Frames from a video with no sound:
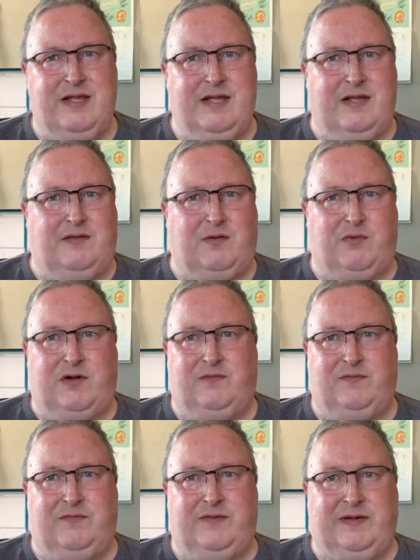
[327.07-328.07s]
what
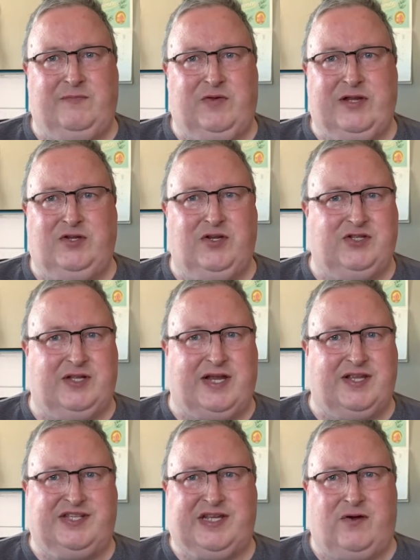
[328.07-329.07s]
we'd use like a
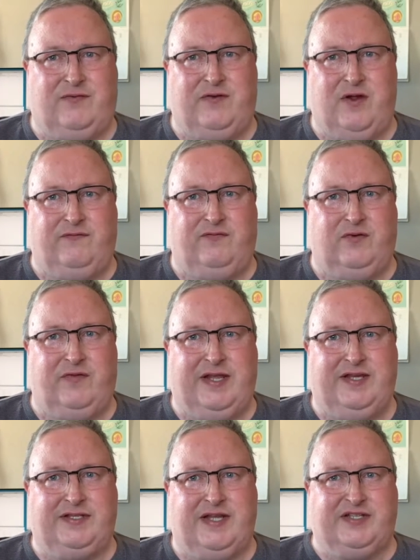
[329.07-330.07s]
cell phone for
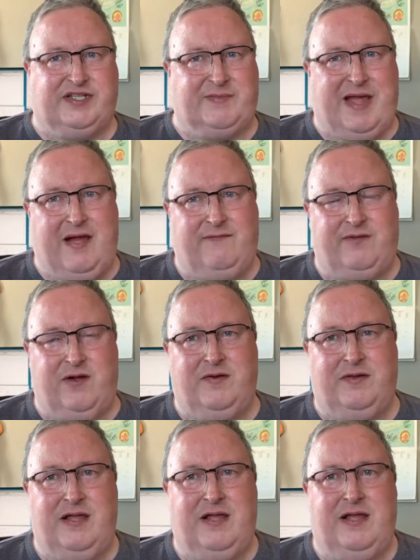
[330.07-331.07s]
these days, a smartphone.
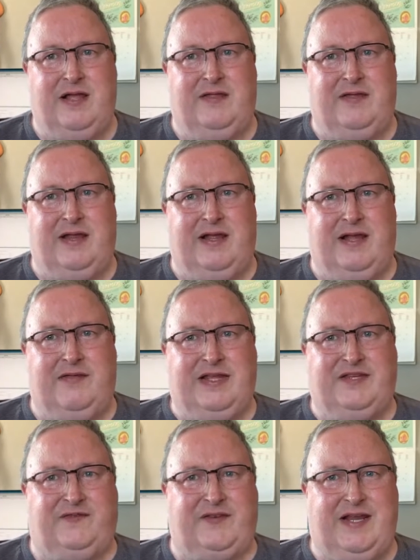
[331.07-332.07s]

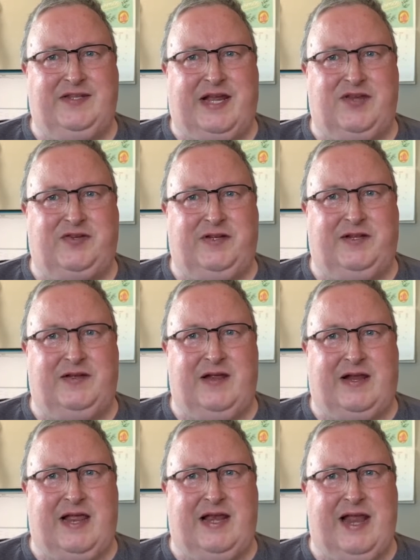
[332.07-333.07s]
These fiends actually
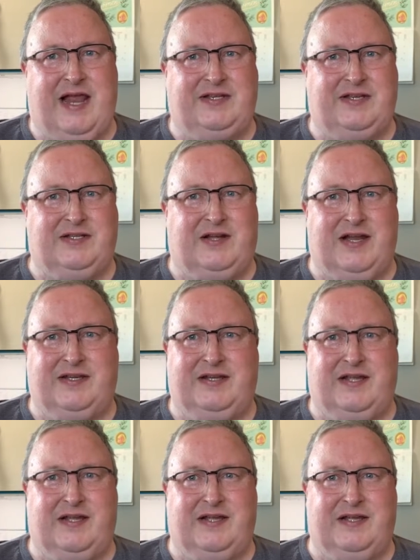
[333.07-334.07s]
can act as like
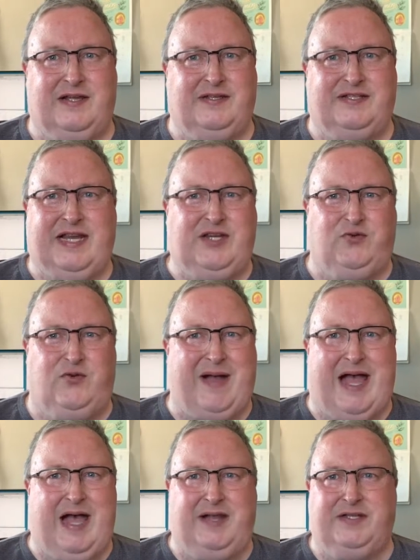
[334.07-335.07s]
sexual
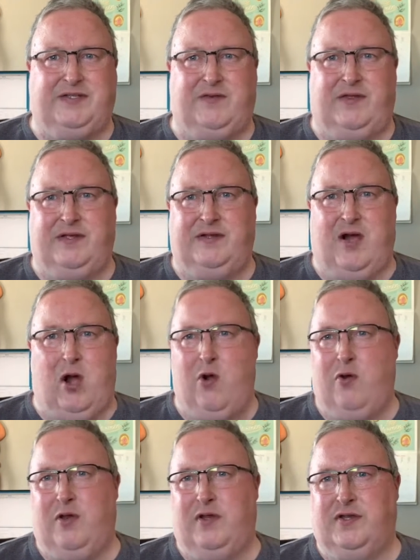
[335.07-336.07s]
partners for the
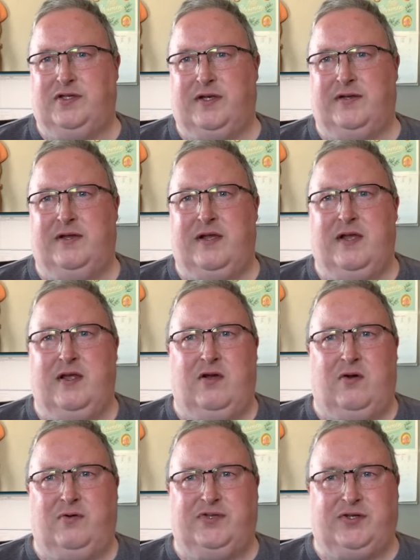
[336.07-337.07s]
owners and
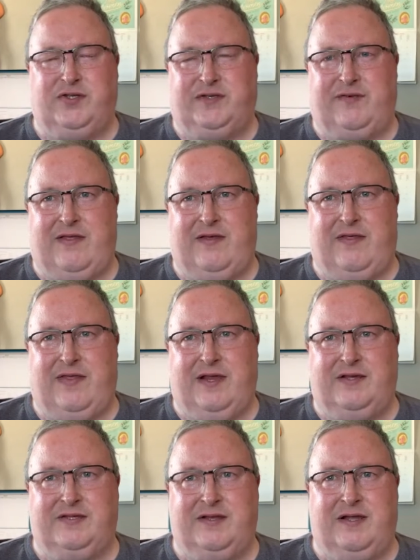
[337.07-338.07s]
all sorts of other
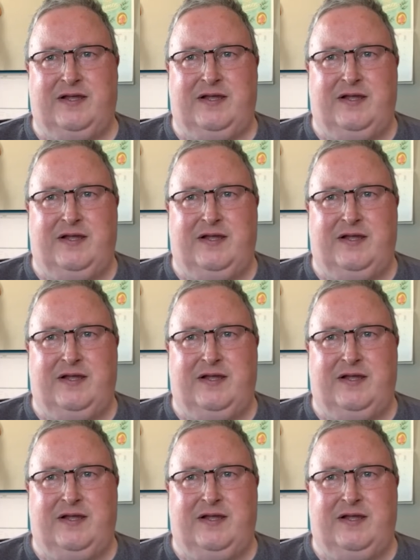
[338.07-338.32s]
things now.